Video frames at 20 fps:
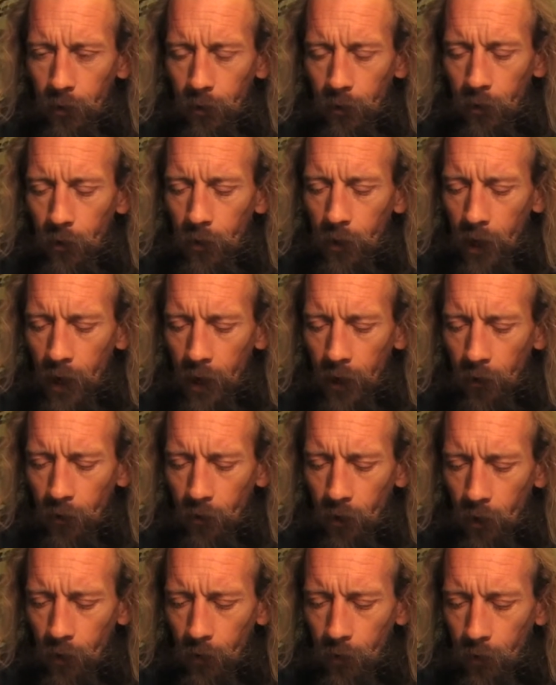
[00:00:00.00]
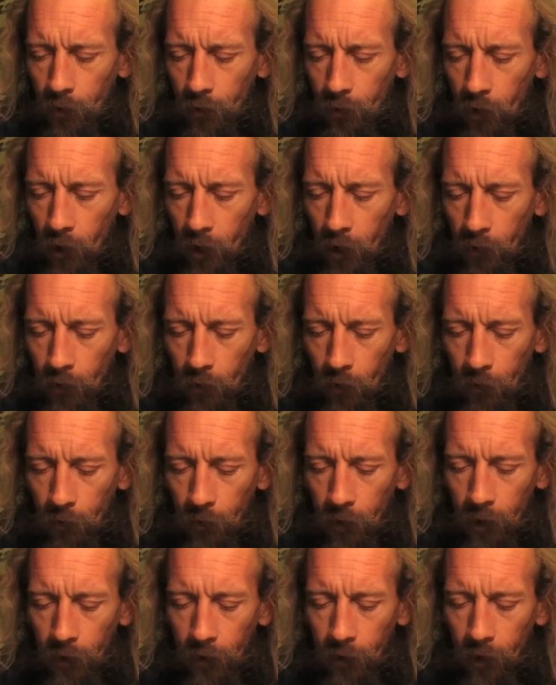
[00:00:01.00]
To the angel of the church at
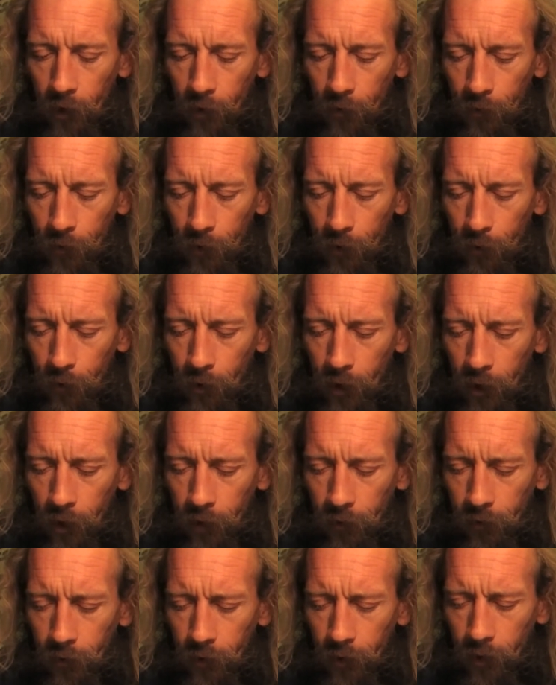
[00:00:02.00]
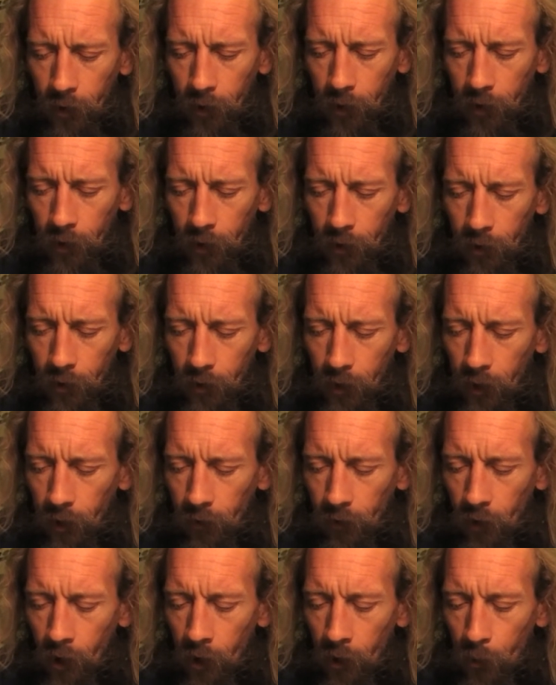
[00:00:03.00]
Philadelphia write,
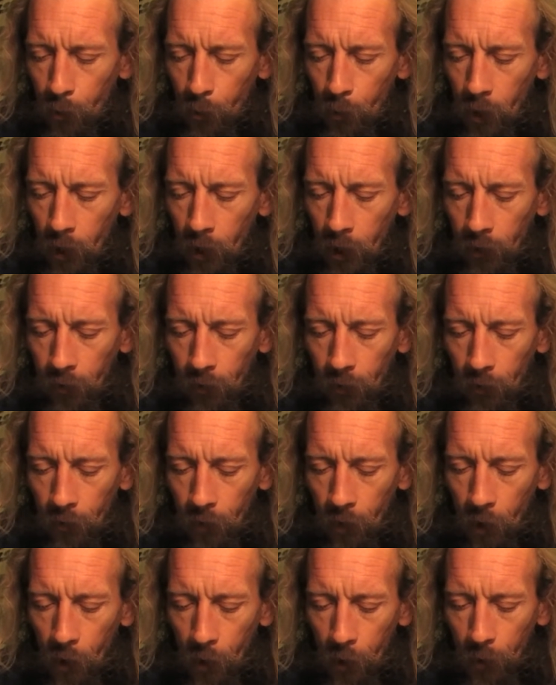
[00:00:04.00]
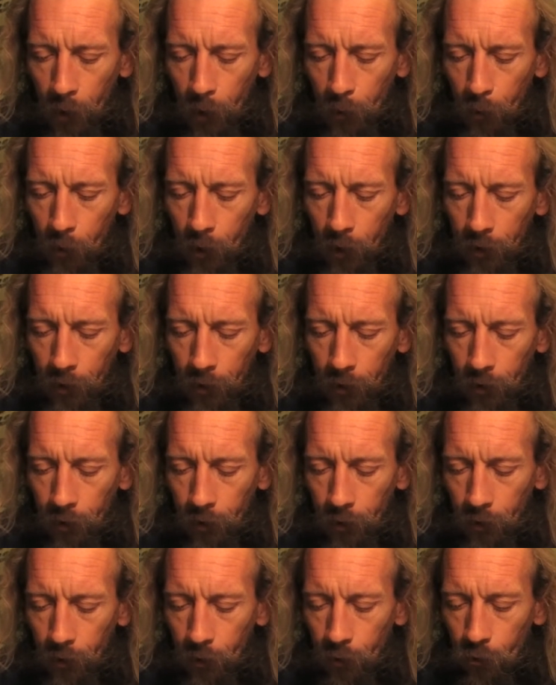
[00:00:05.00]
These are the words of the Holy One,
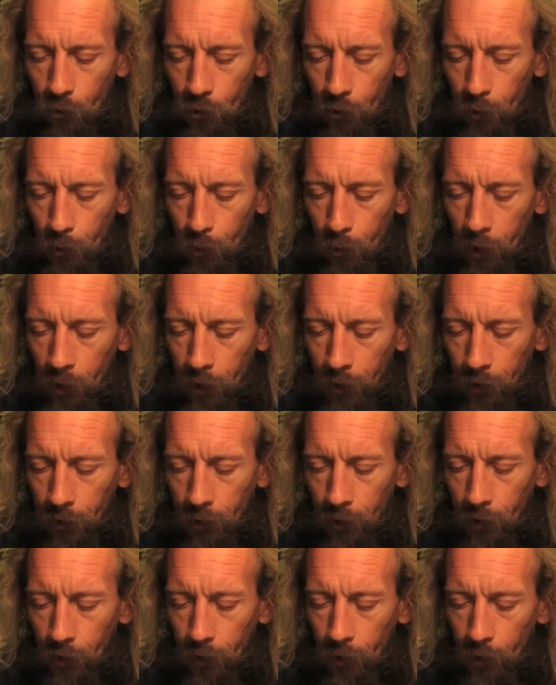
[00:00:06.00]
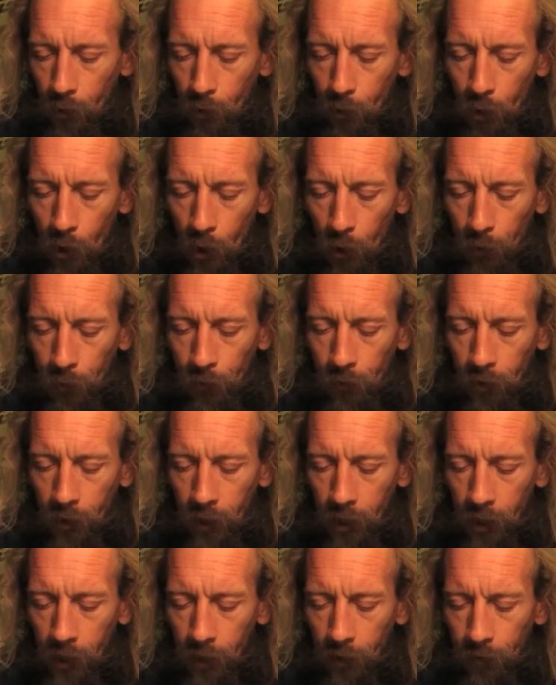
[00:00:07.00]
the True One, who holds the
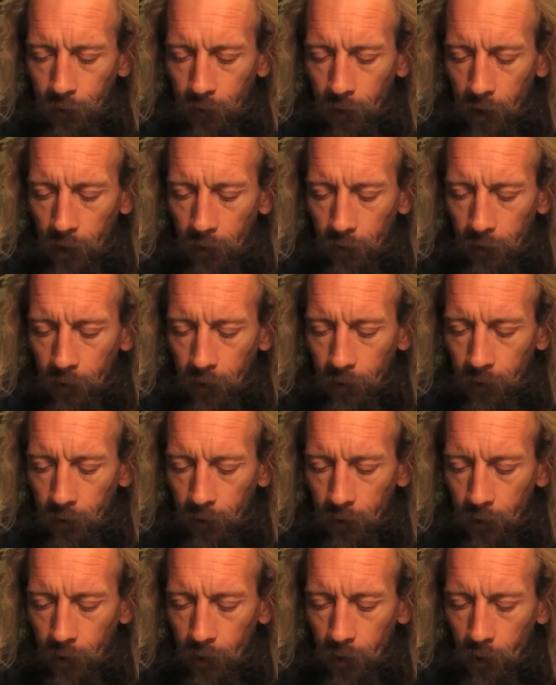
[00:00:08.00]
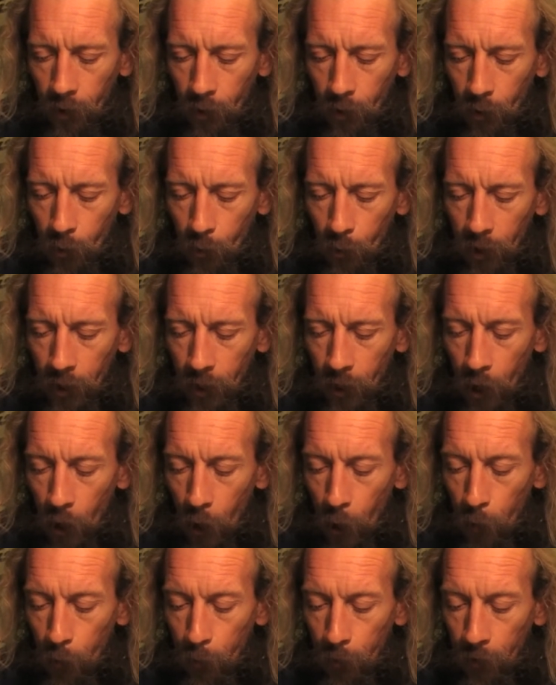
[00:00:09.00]
key of David. When he
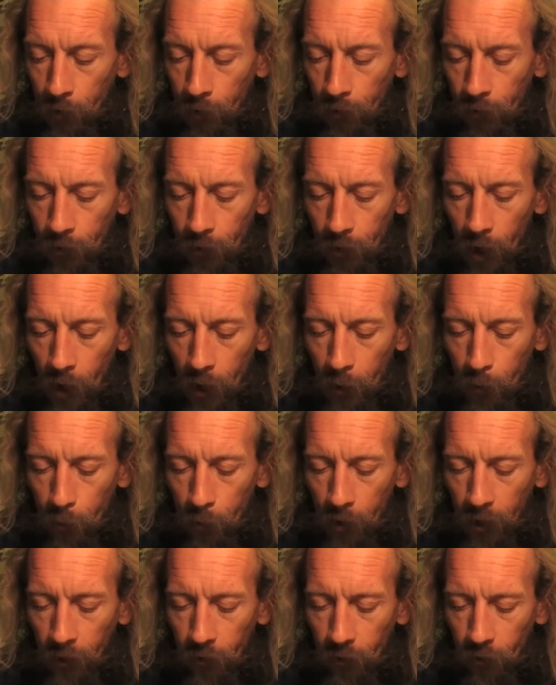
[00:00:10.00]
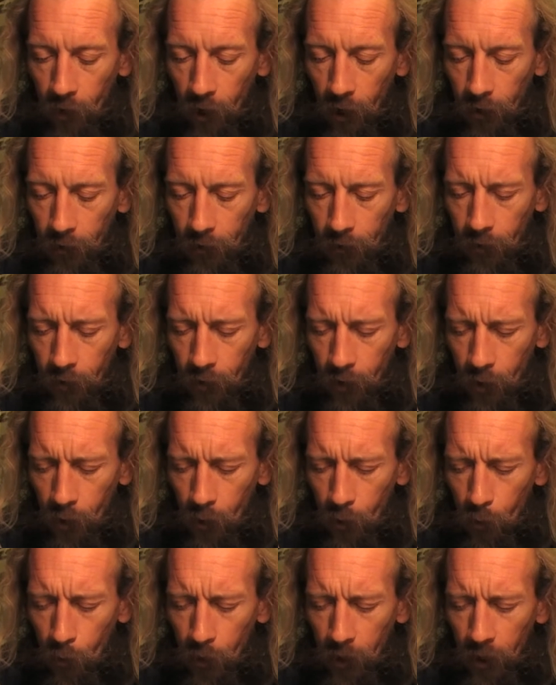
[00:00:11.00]
opens, none may shut.
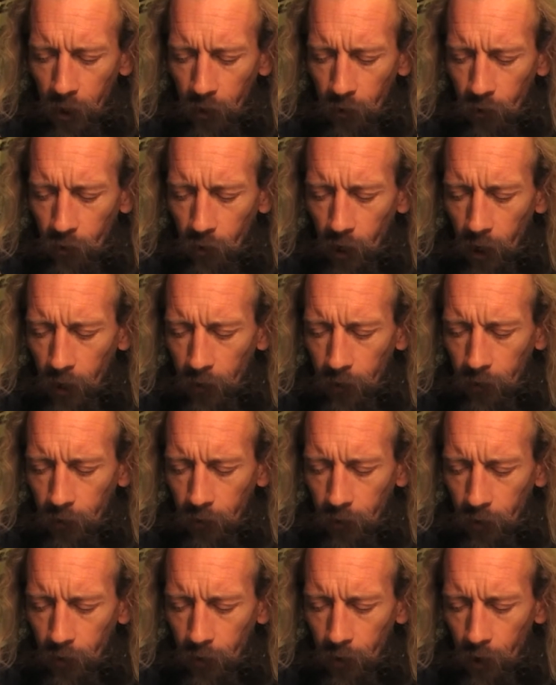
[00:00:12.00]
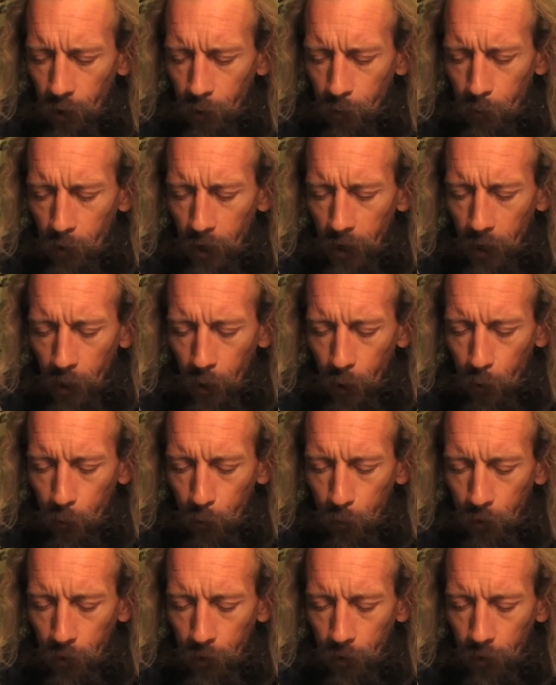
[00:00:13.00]
When he shuts, none may
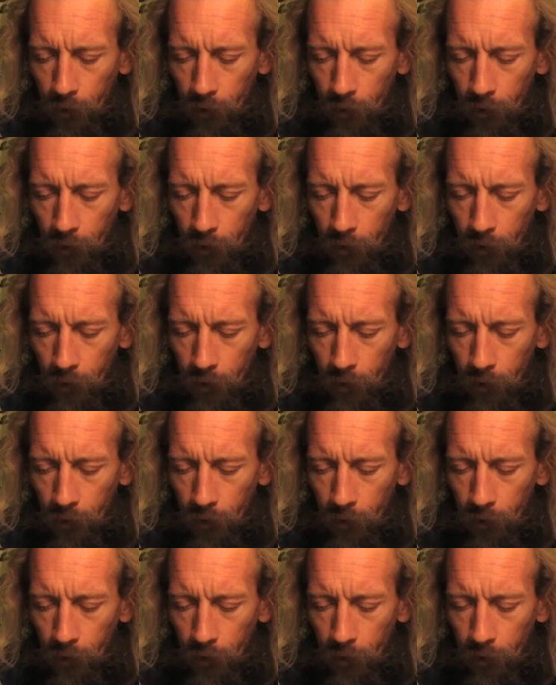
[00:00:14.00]
open.